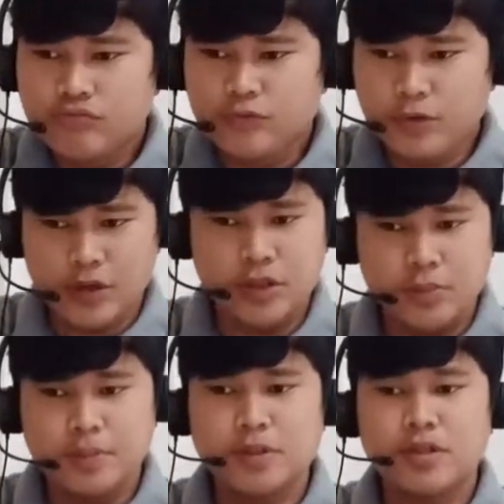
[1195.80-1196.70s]
for a
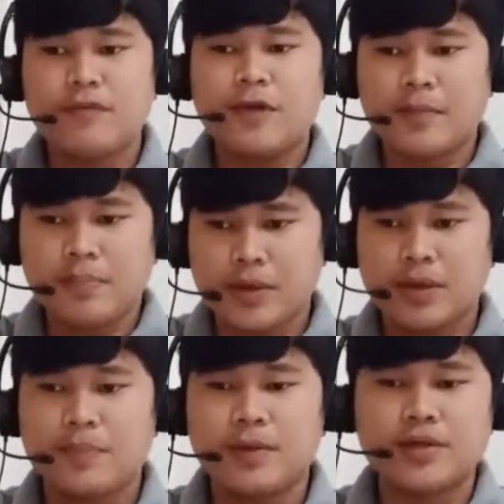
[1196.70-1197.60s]
specific
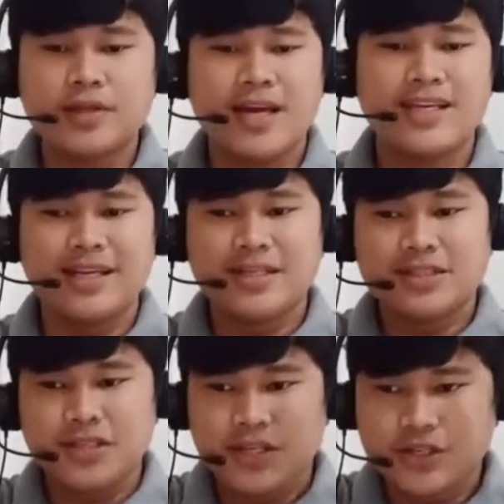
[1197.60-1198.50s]
purpose, that
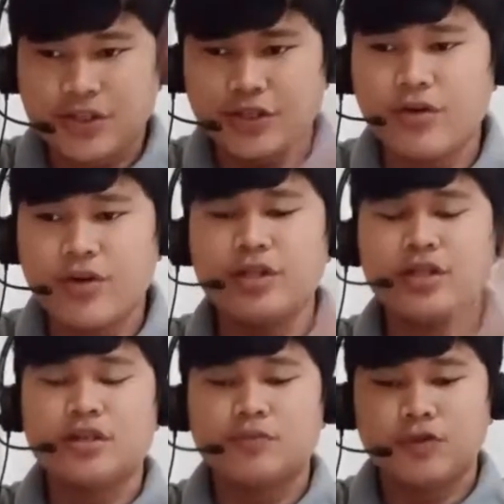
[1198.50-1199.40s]
is, he is
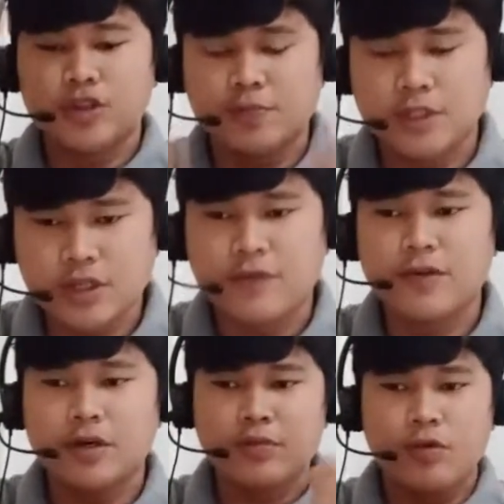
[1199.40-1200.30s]
anointed for a
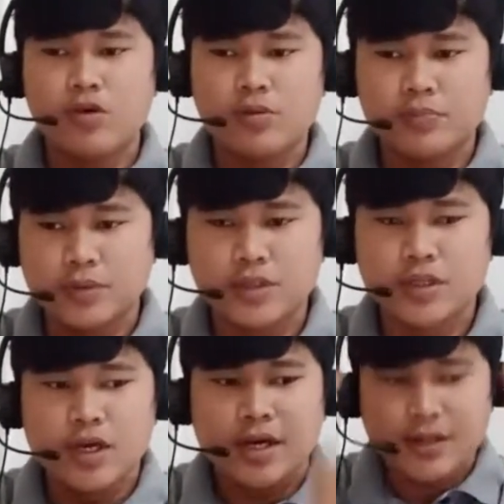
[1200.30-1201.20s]
specific purpose,
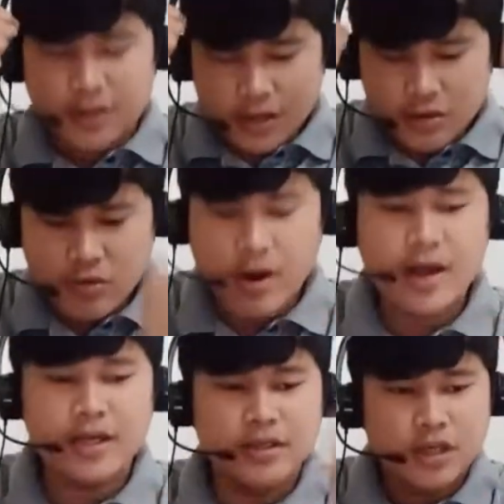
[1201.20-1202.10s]
the
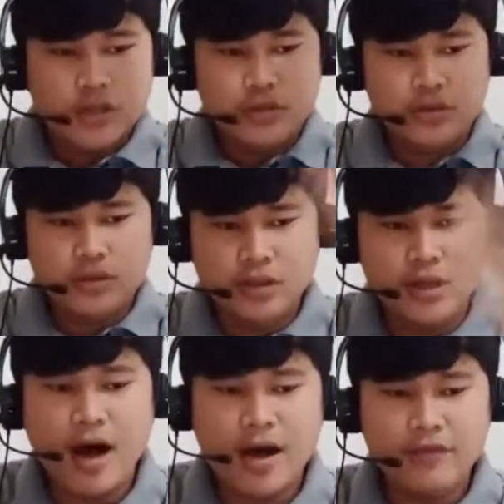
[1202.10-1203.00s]
Christ, to
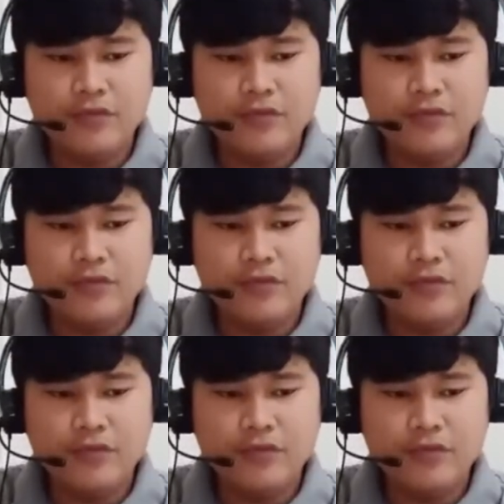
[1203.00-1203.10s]
die